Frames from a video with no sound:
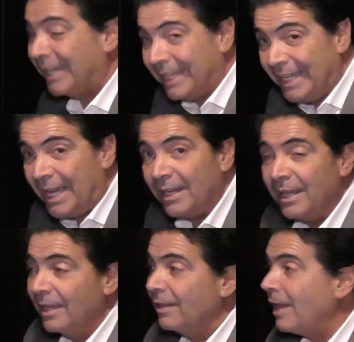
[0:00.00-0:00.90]
And again,
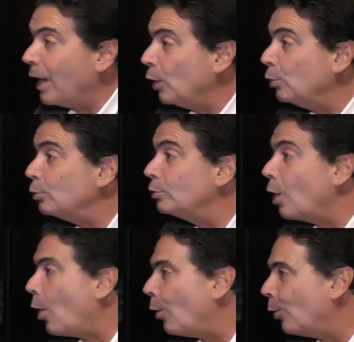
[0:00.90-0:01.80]
that includes
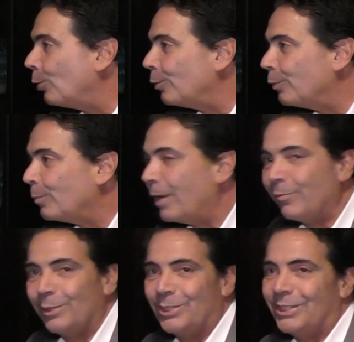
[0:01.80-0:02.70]
all of your
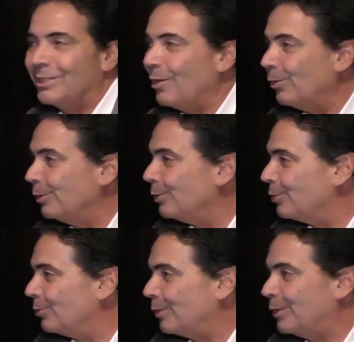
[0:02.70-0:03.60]
beverages, all your
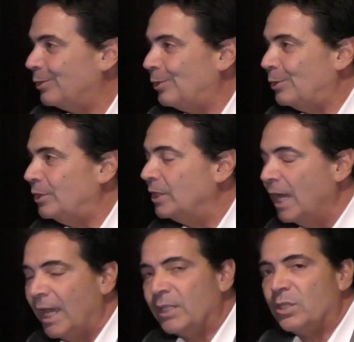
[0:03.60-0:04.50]
shore excursions,
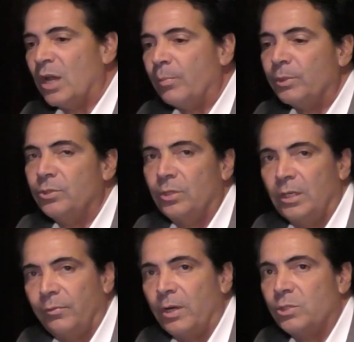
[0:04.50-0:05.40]
and it's an
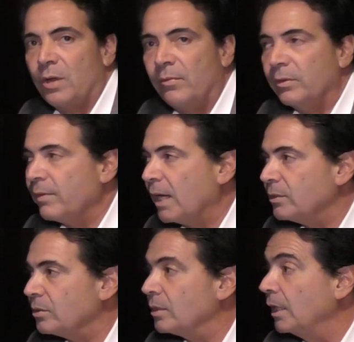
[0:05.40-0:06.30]
opportunity for our travel
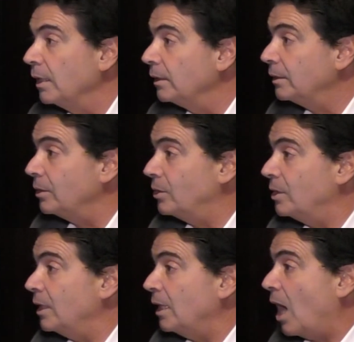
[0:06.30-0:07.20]
advisors to
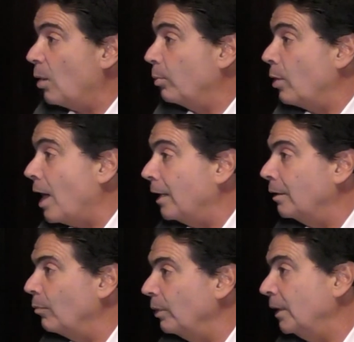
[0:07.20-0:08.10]
see our
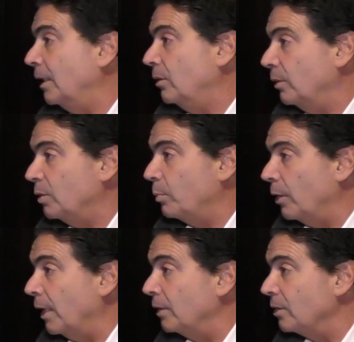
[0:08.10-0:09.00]
product and really get to
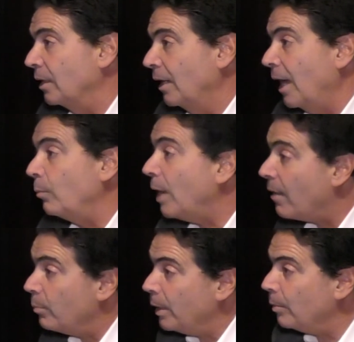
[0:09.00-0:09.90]
experience. And we
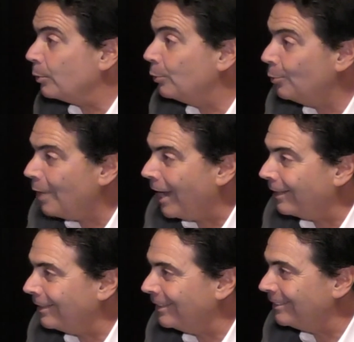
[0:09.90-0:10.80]
haven't been able to do
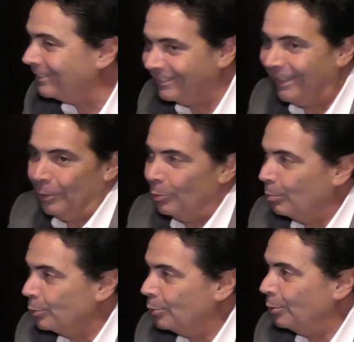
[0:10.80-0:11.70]
that in, in
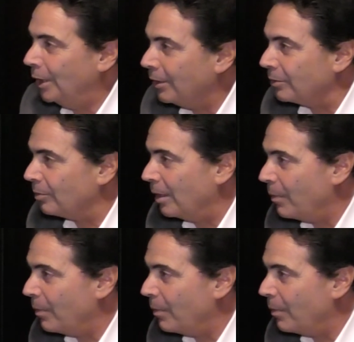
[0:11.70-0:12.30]
almost two years, right?